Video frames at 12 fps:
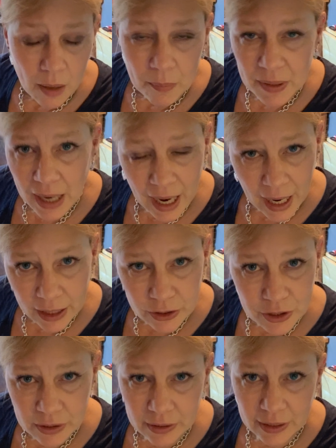but
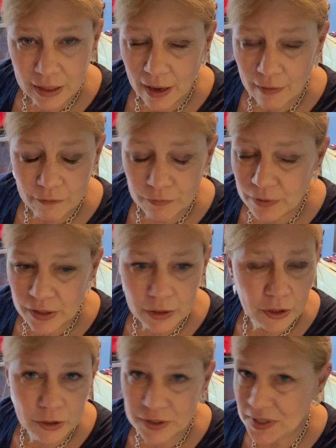actually
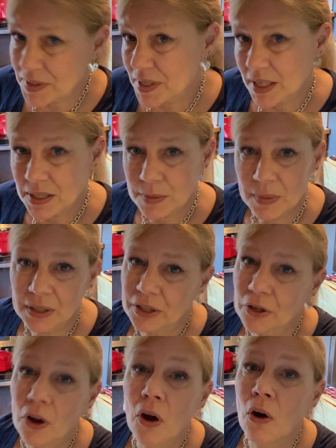vinegar does not smell
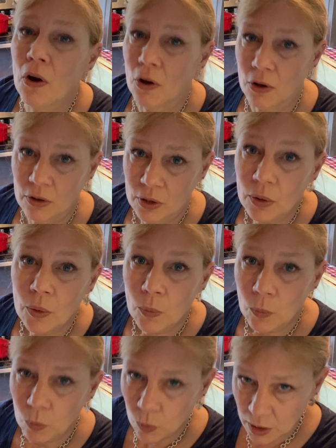at all
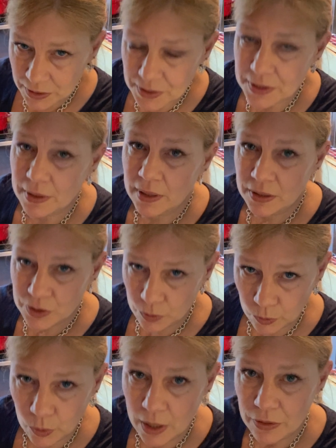once it's
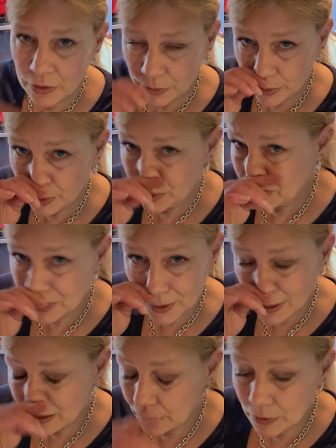run through with your
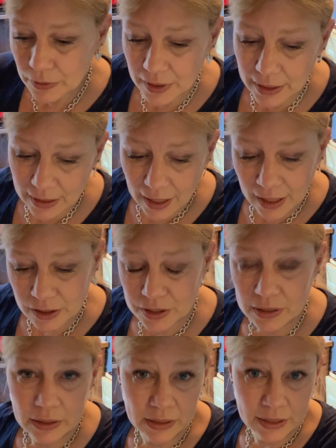clothing. It
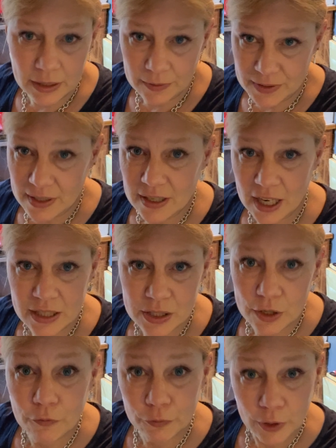actually leaves a
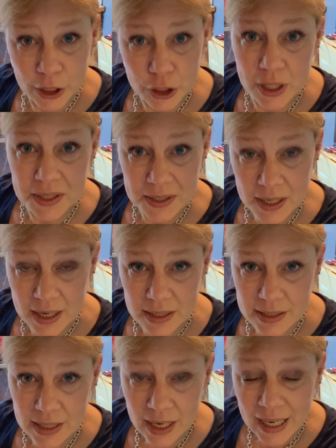nice fresh
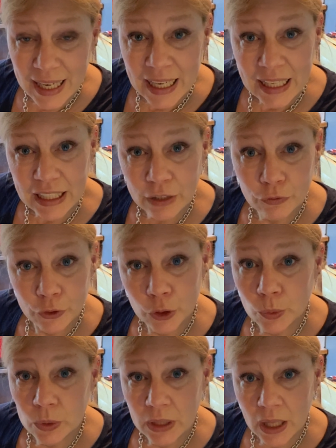scent. If
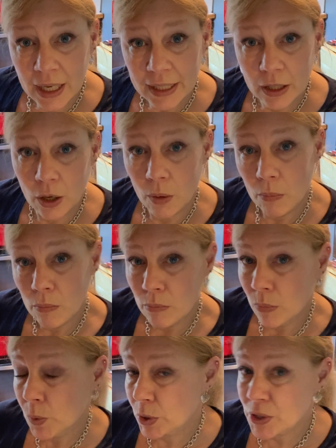you like
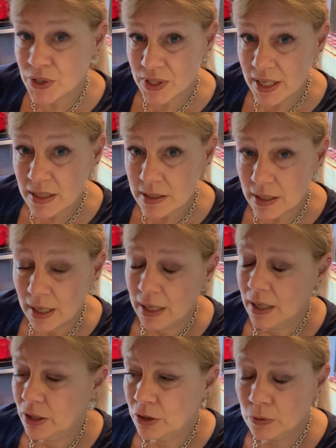more scent,
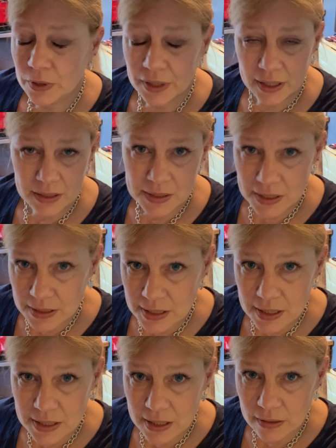you're not
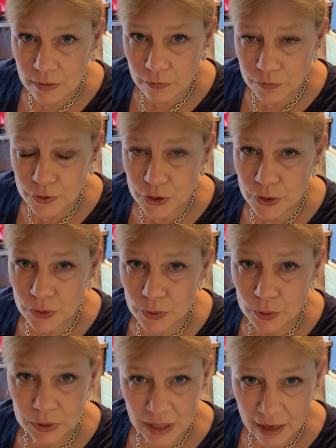sensitive
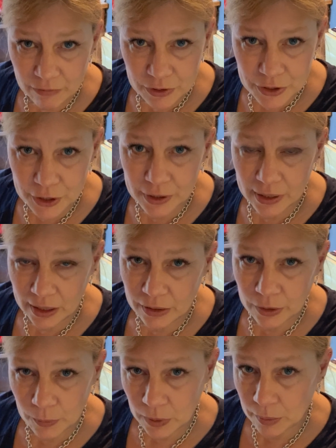to lavender
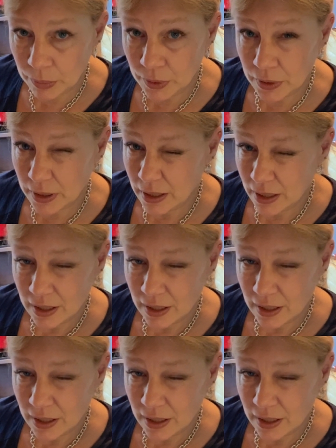and you wanna put